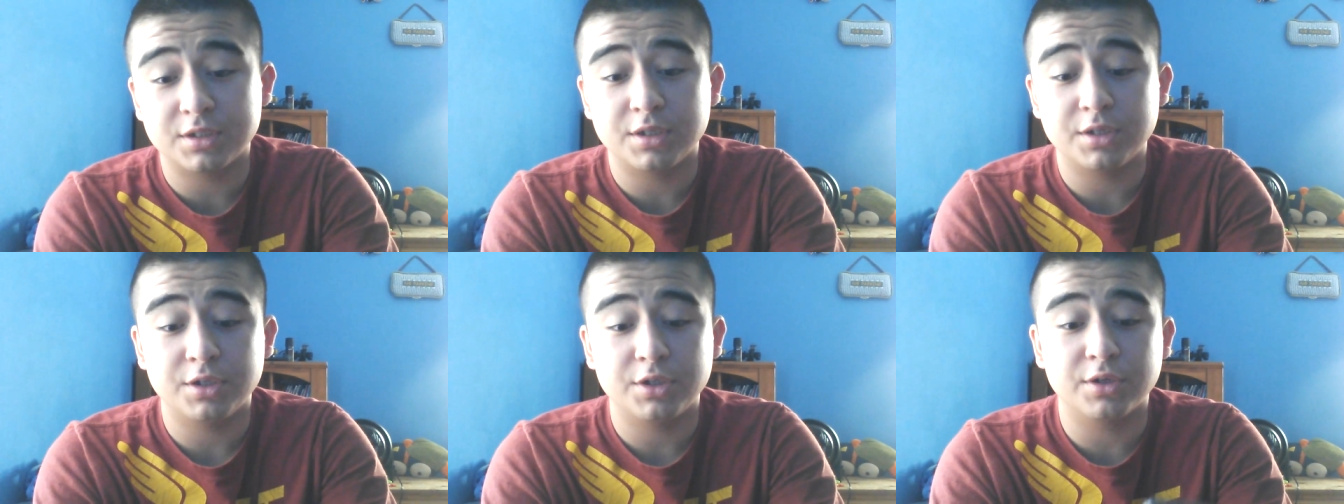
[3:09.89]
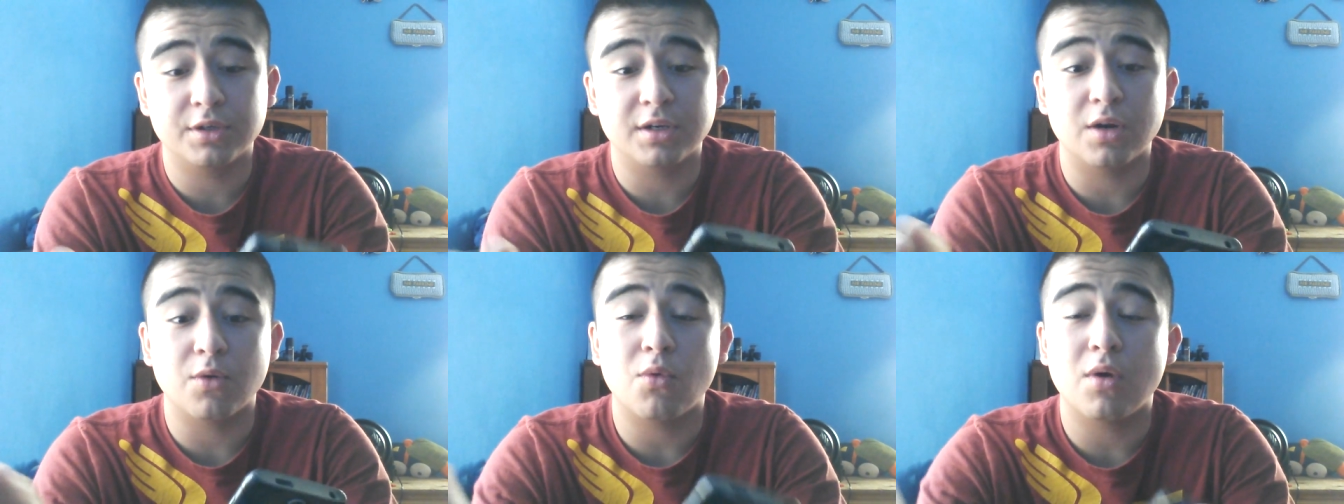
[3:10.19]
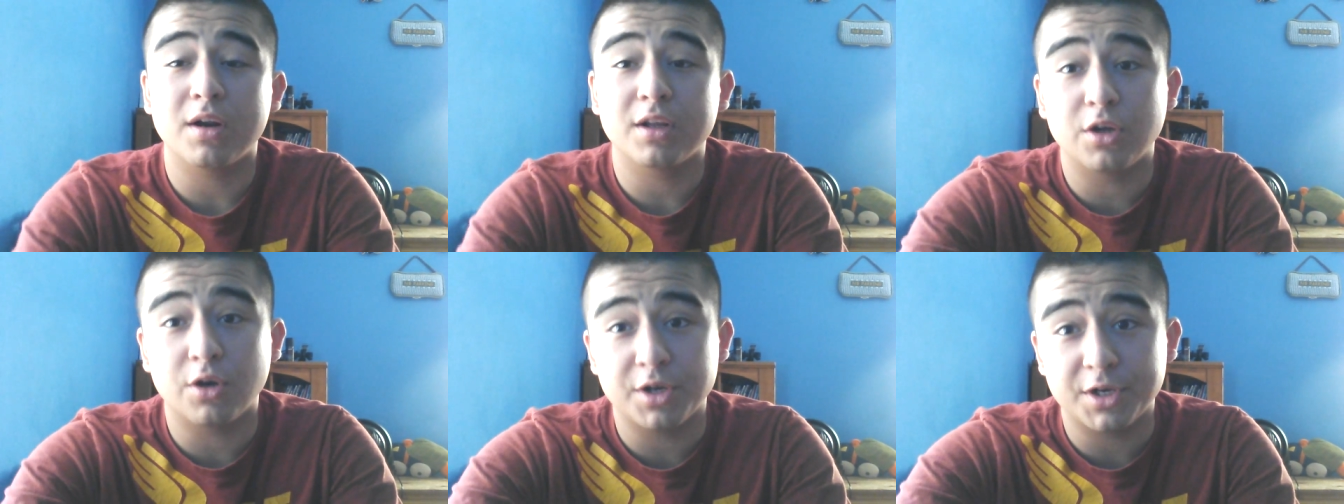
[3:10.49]
you're going to want
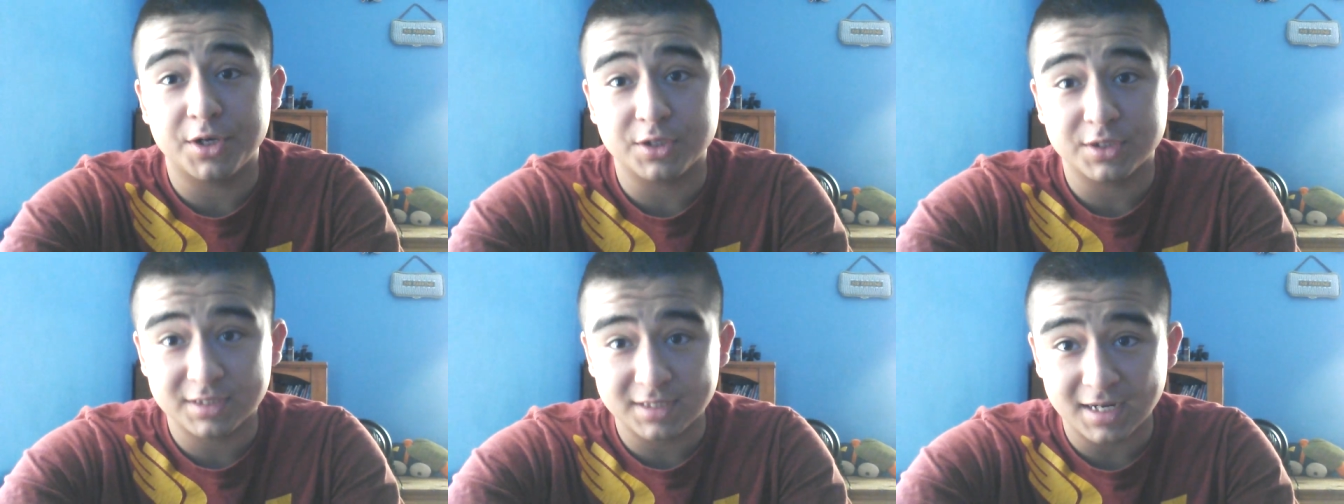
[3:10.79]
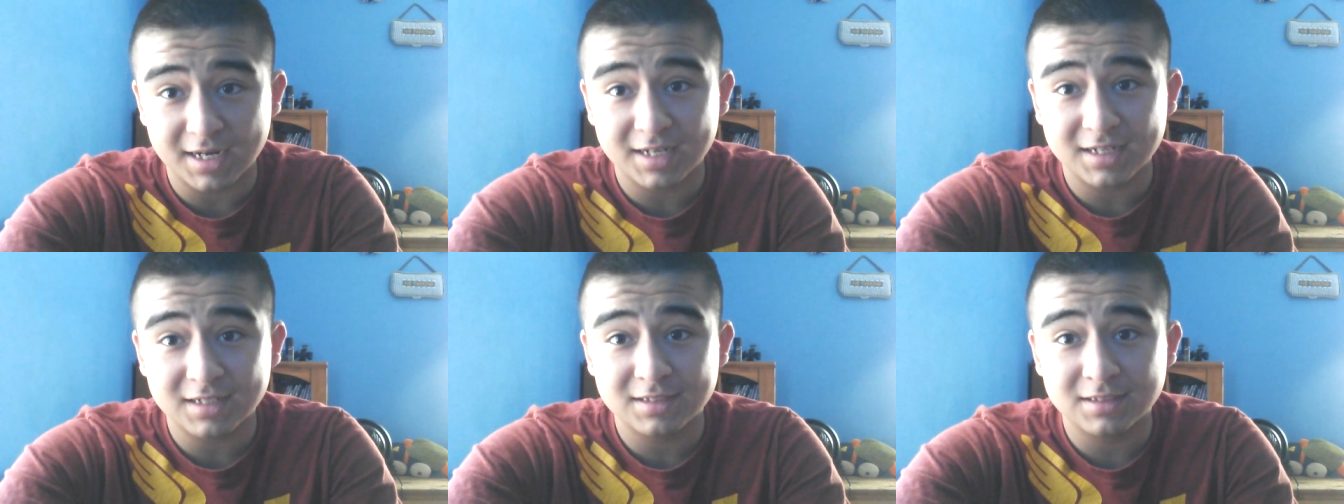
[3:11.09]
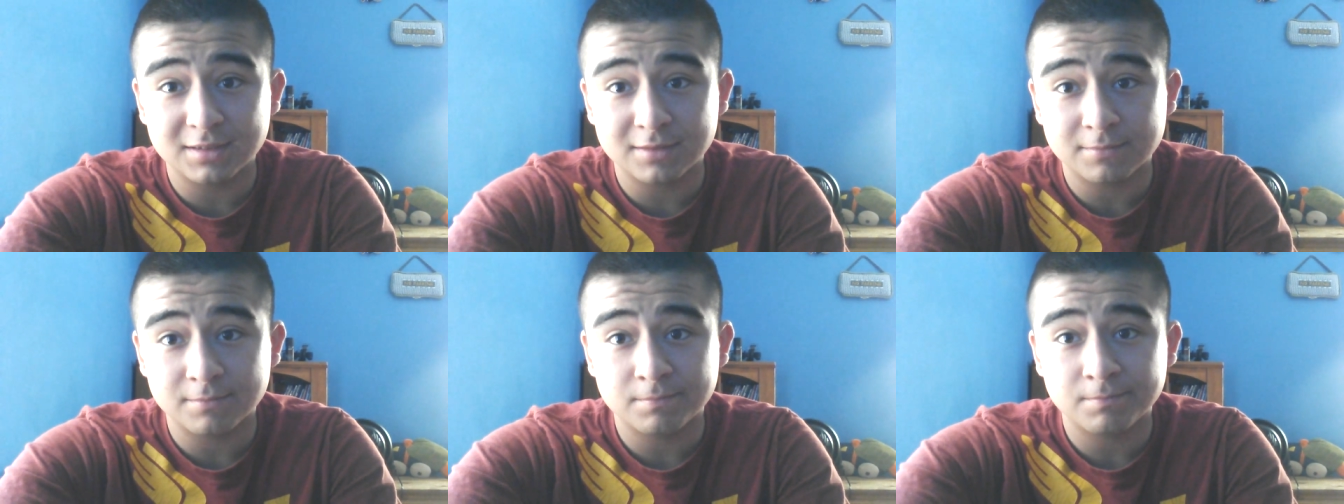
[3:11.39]
to go to your settings,
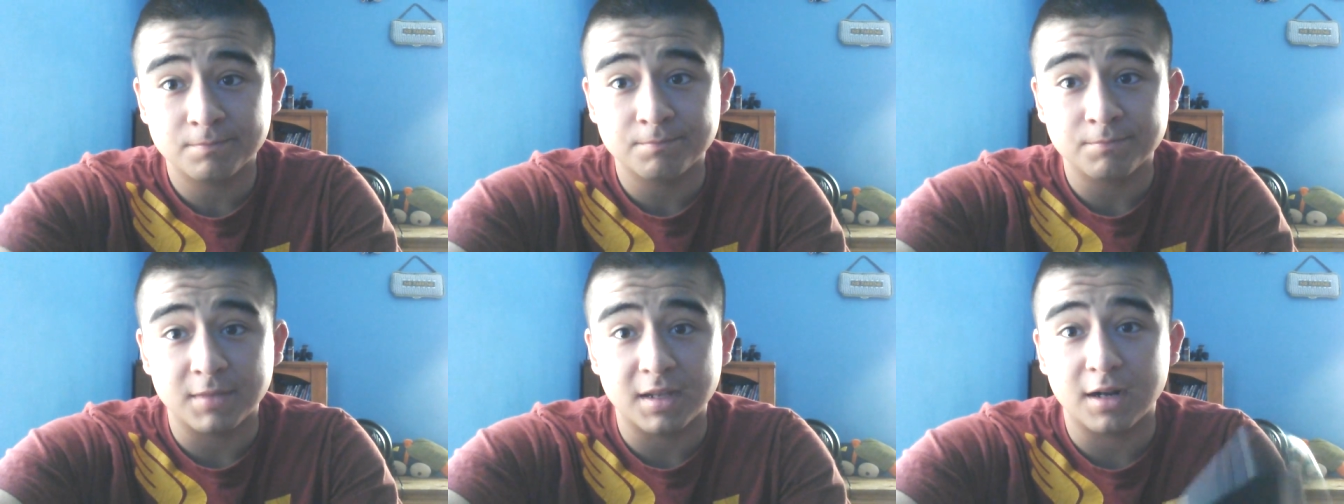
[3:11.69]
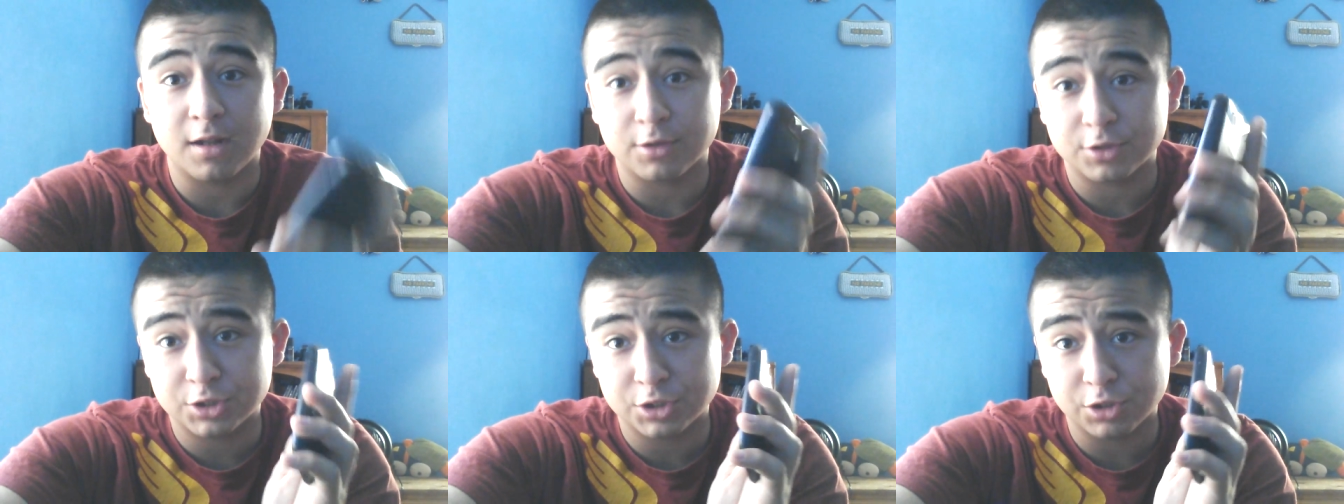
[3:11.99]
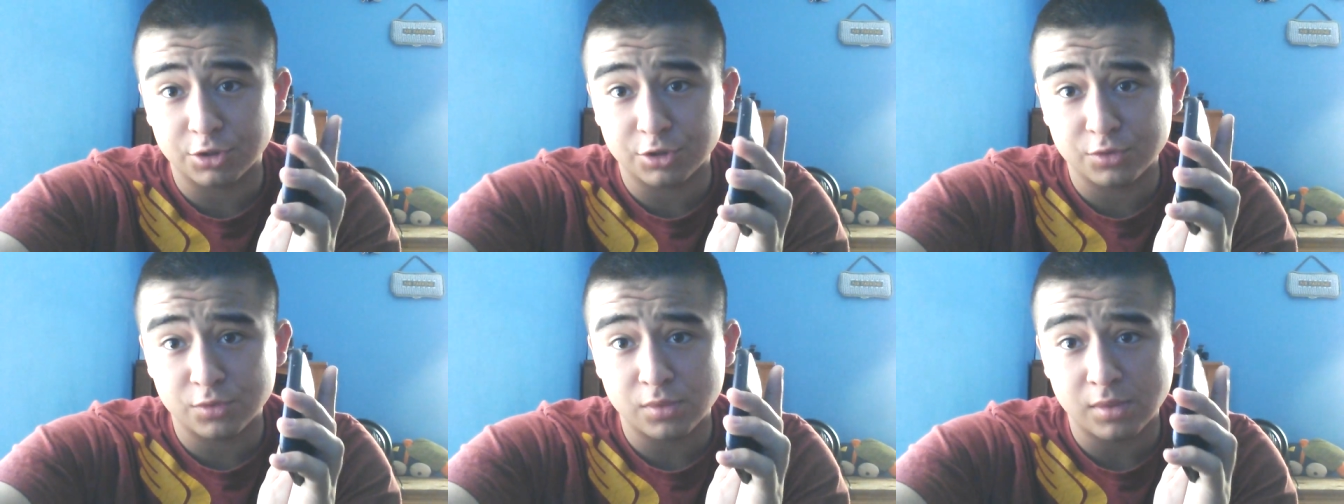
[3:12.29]
and I'll show
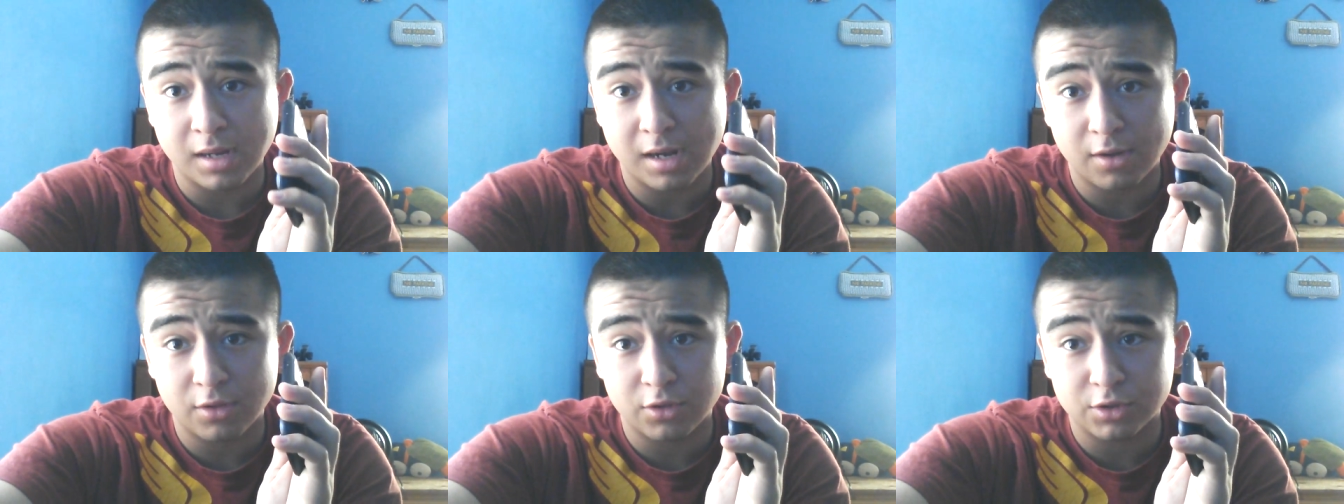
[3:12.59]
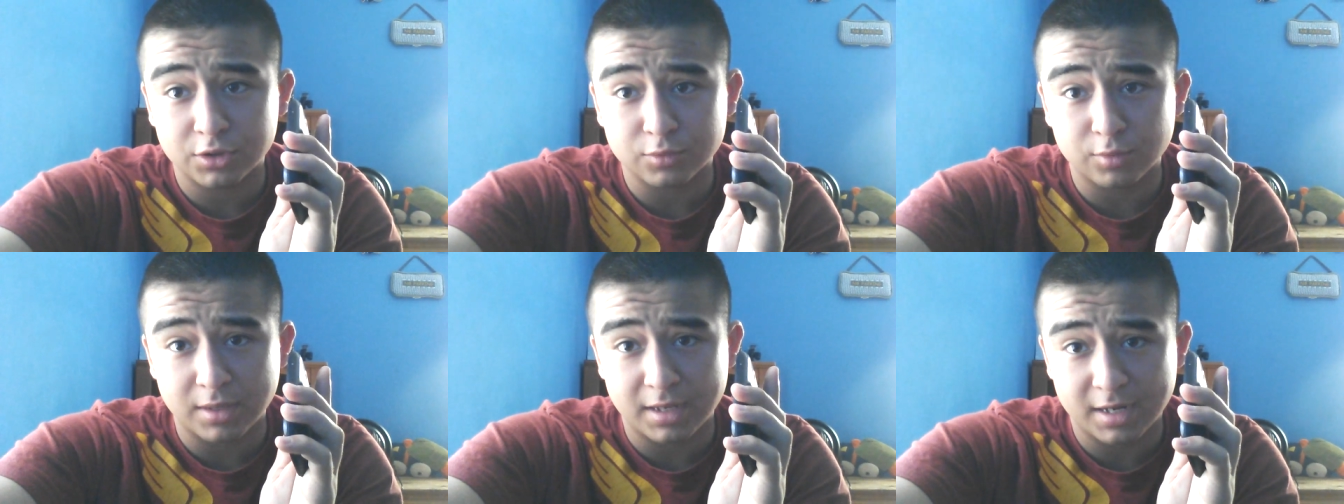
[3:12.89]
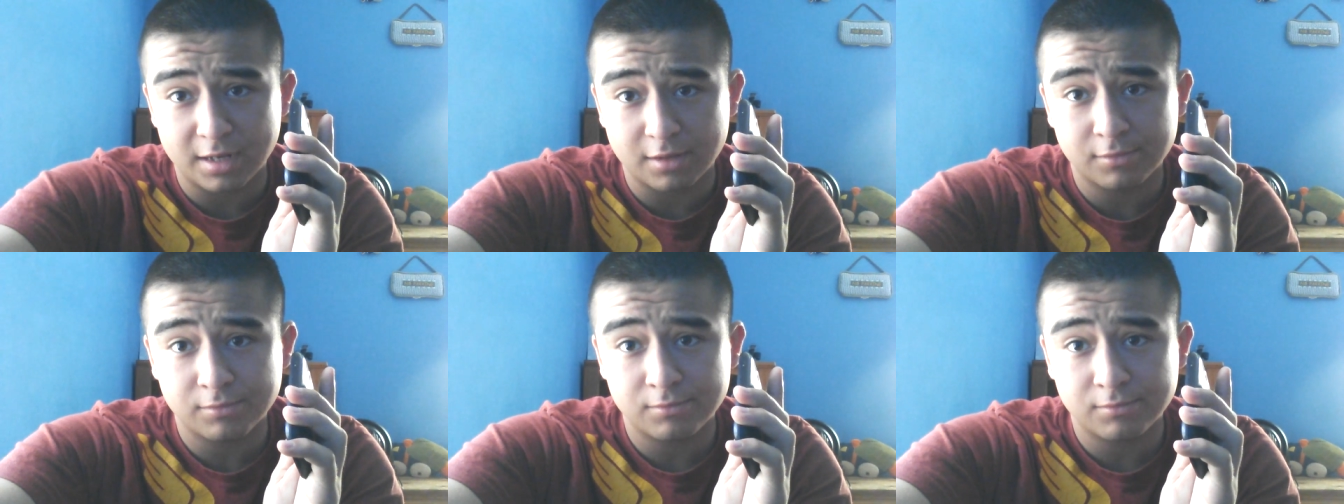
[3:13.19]
you how it looks right now.